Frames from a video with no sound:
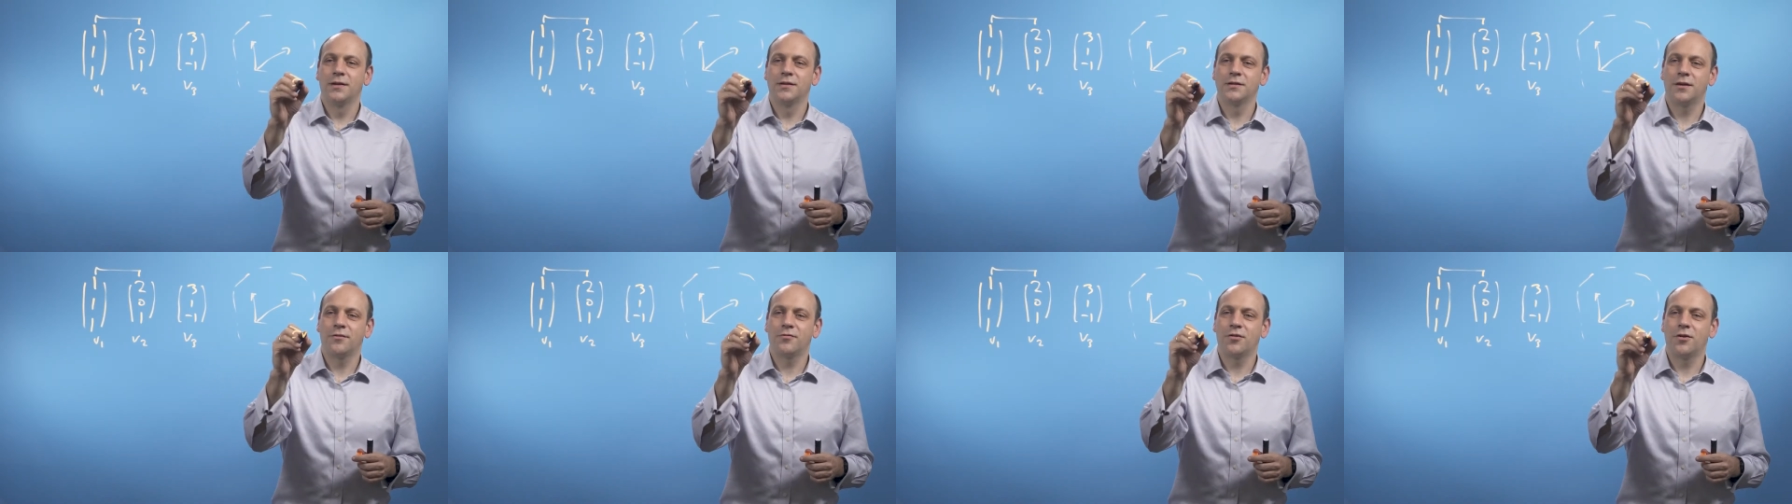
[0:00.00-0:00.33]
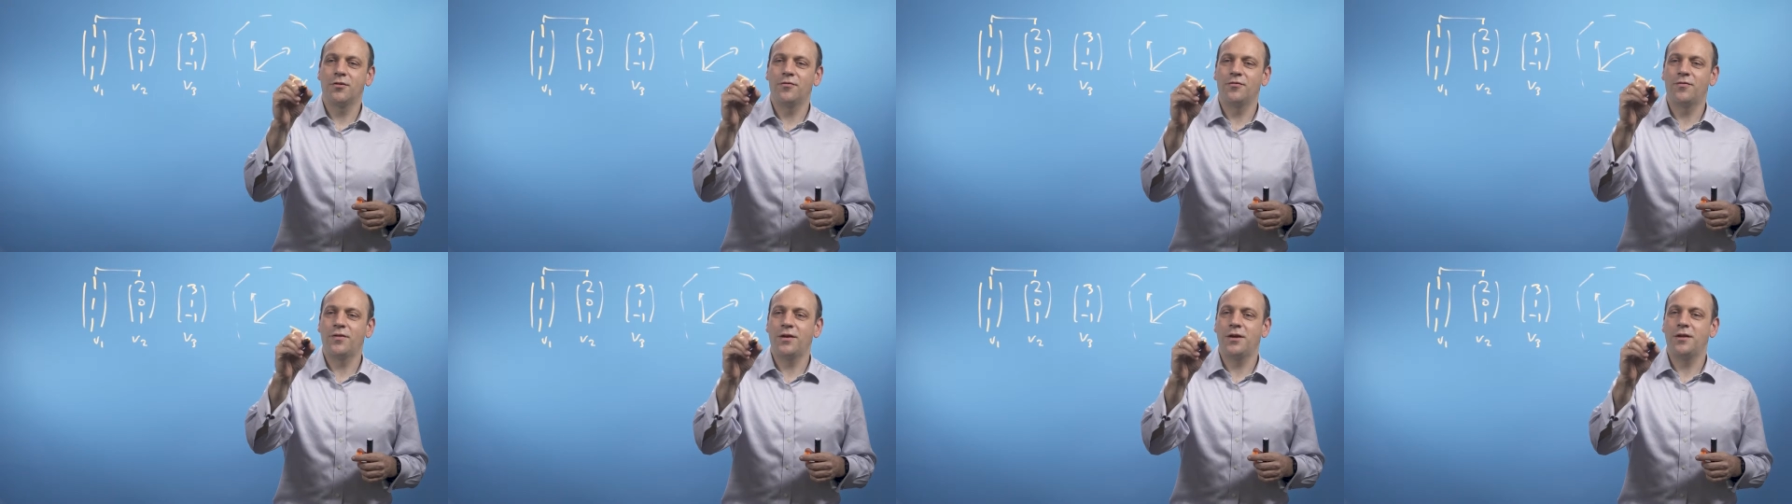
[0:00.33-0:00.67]
So I've
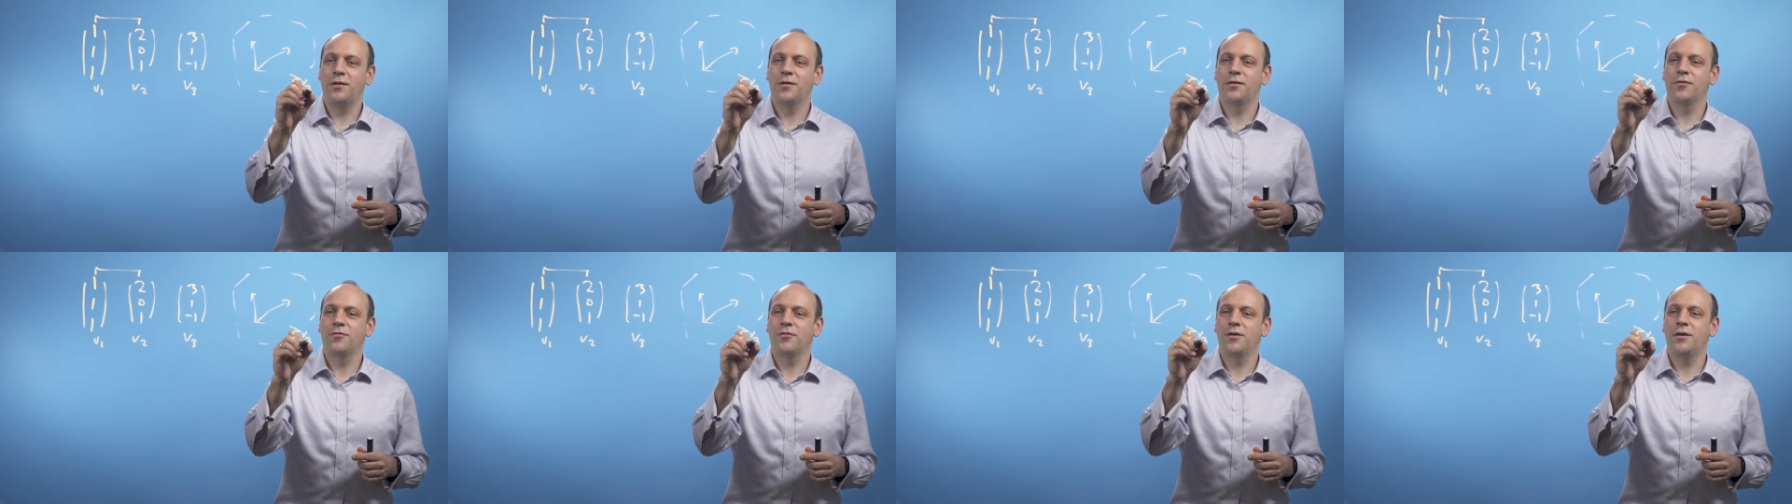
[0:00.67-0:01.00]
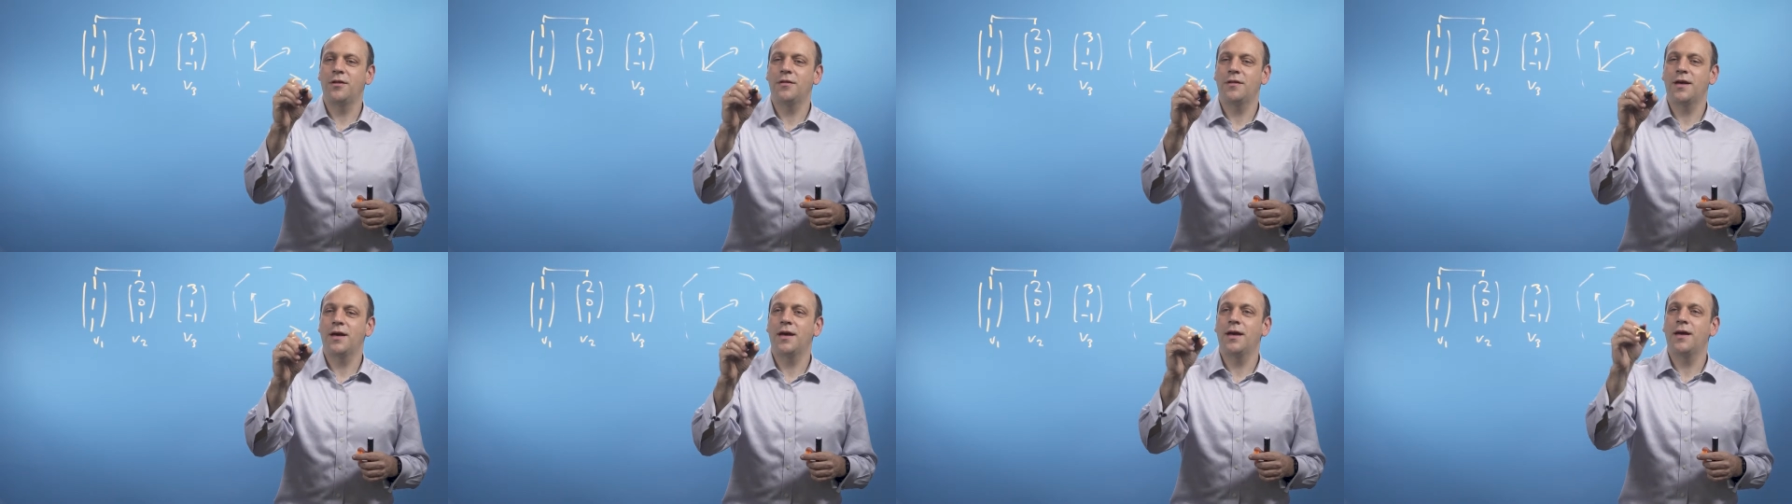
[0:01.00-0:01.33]
got
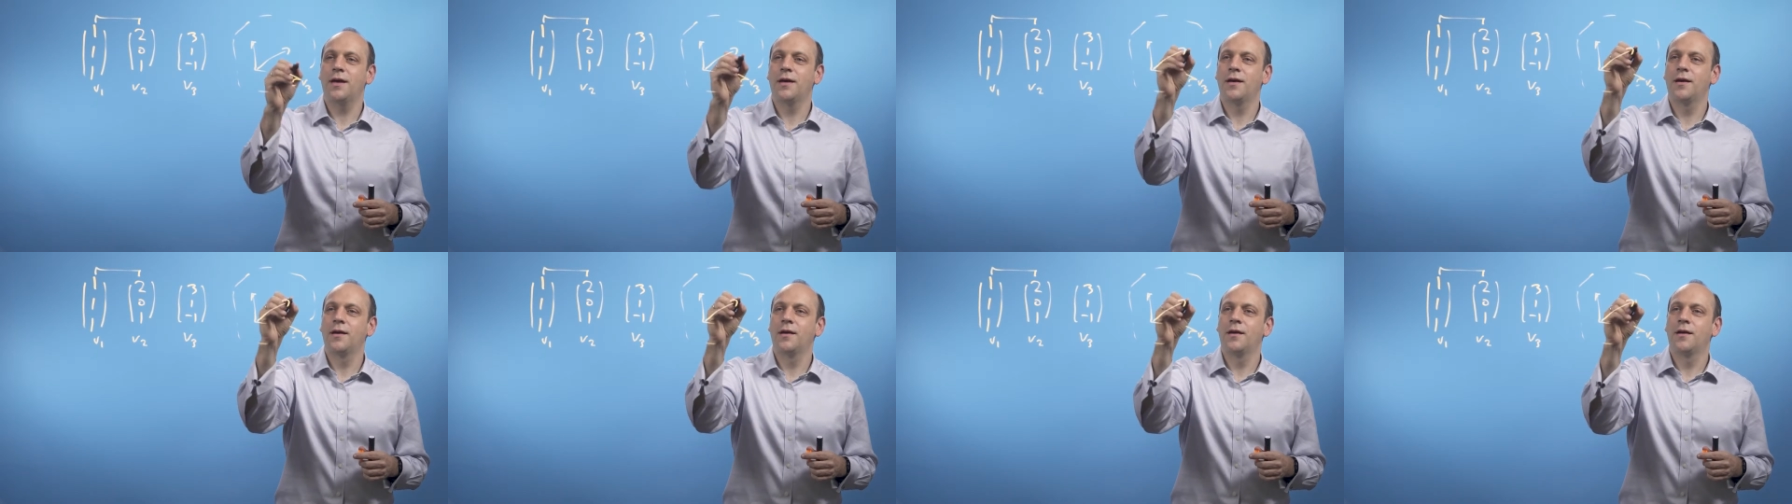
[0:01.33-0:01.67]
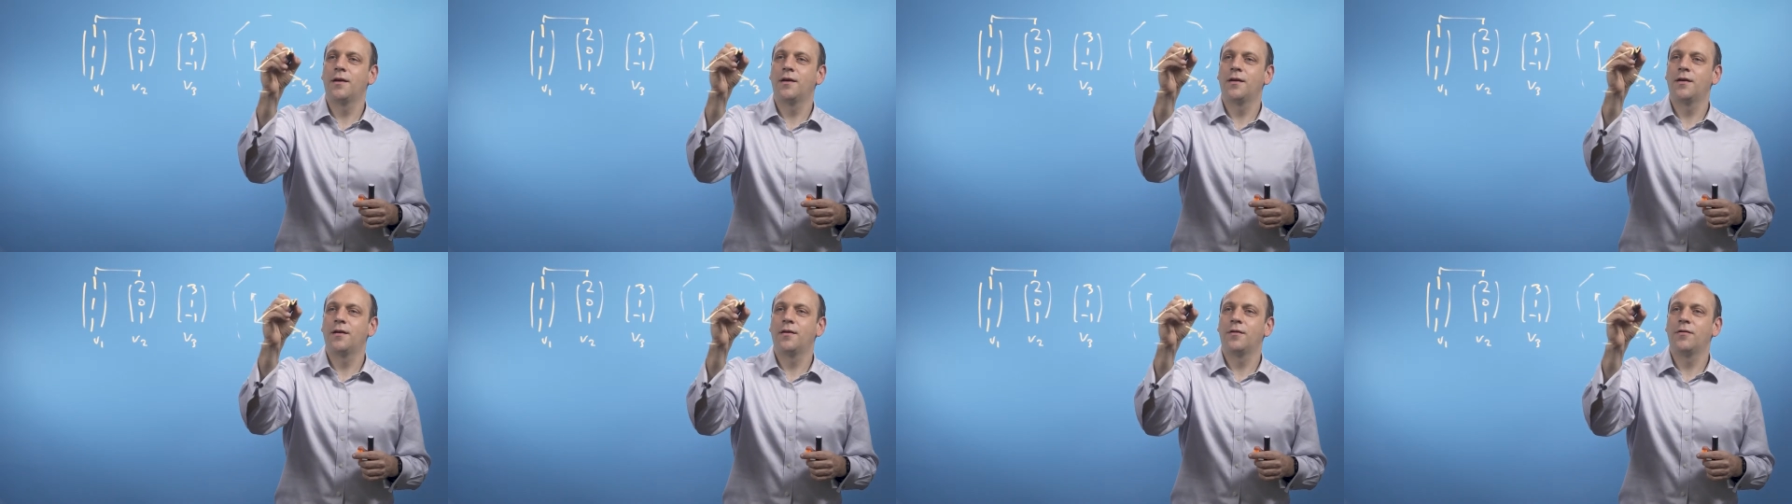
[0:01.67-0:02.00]
v3 there,
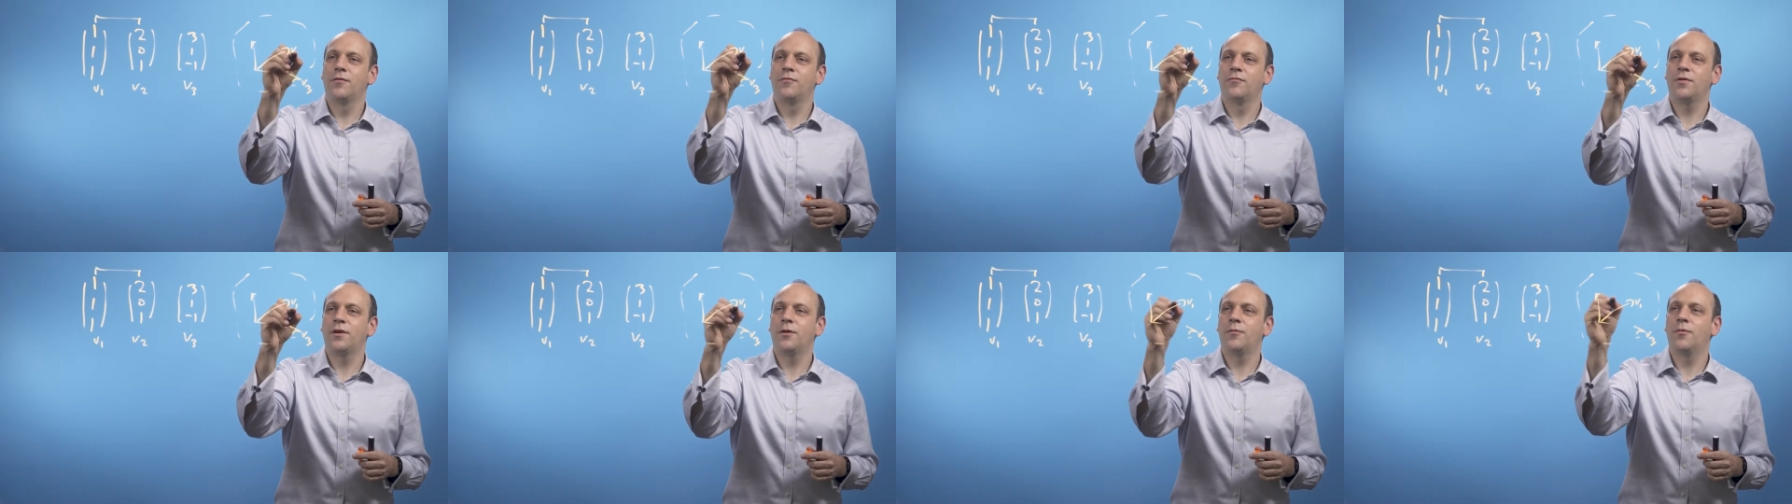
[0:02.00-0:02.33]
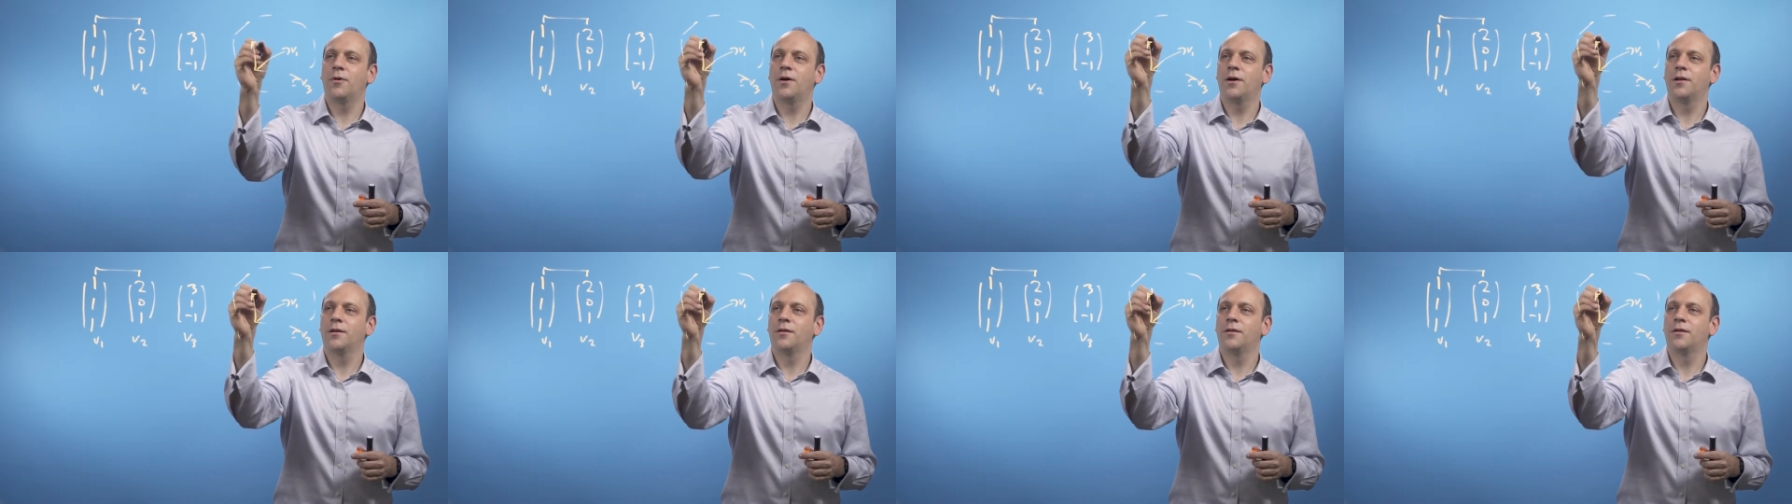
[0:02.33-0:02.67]

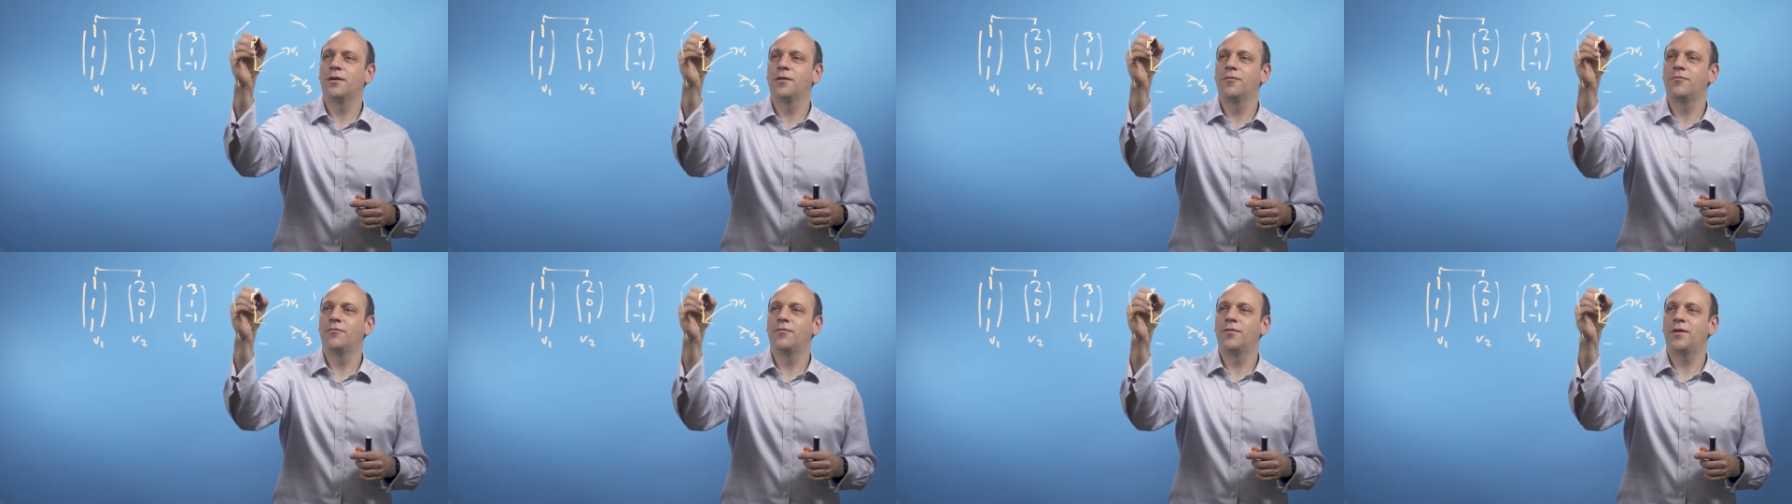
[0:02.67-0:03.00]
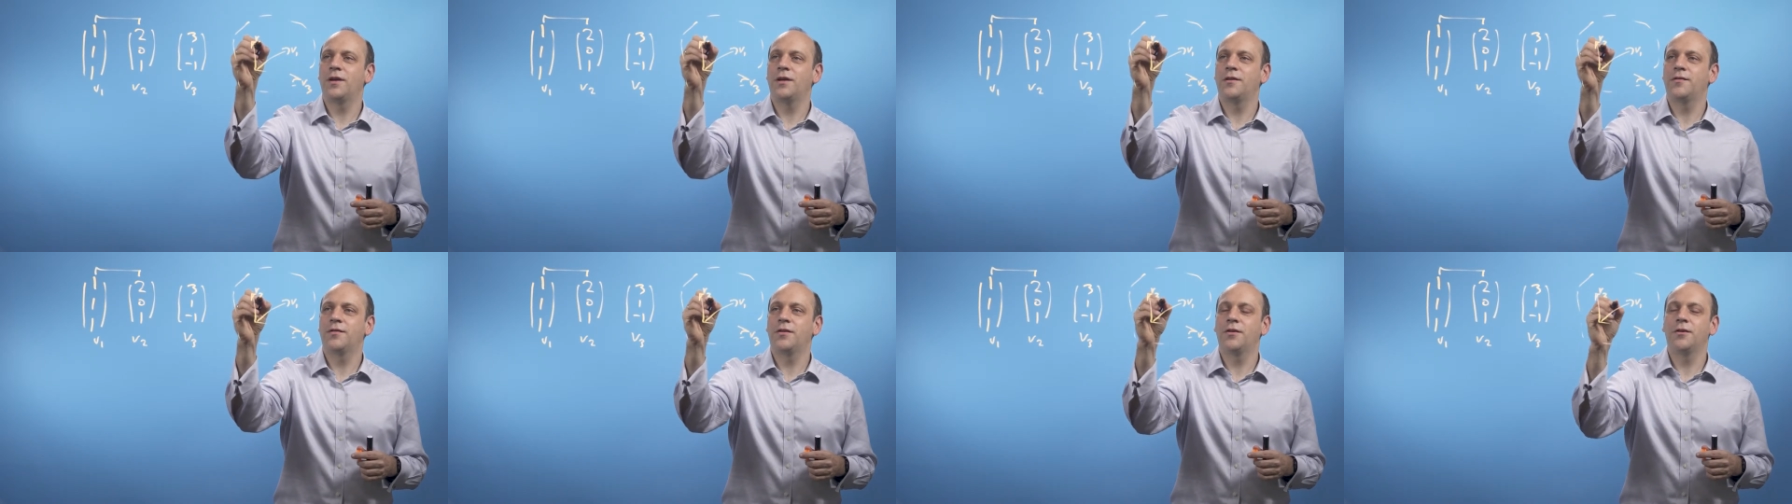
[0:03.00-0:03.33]
v1 and
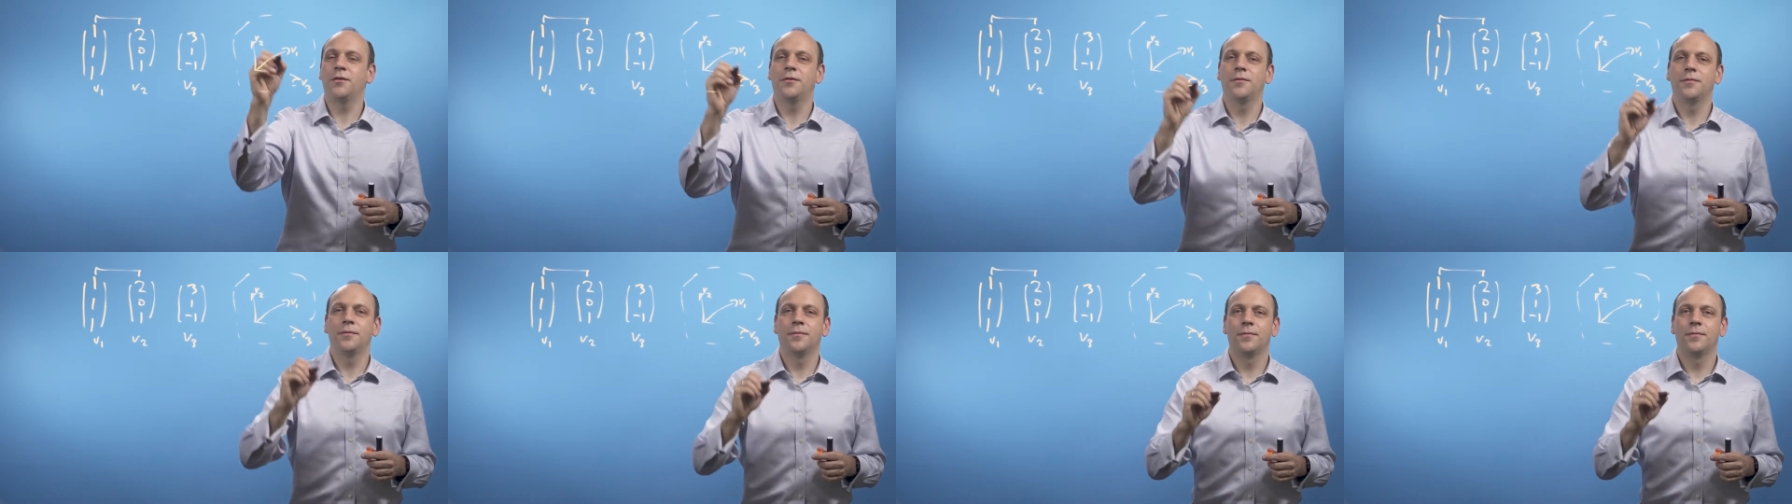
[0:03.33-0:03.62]
v2.